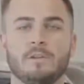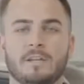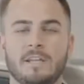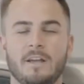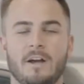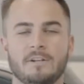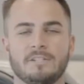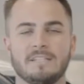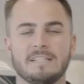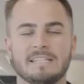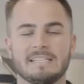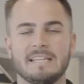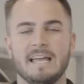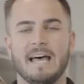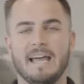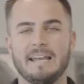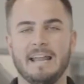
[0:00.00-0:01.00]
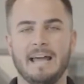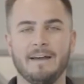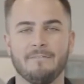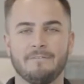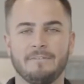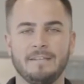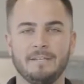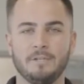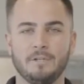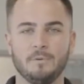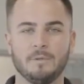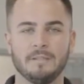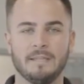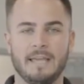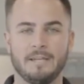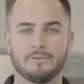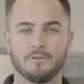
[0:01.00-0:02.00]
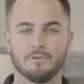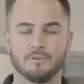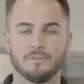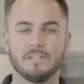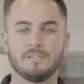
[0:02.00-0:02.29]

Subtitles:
looking onto the side of the new Land Cruiser,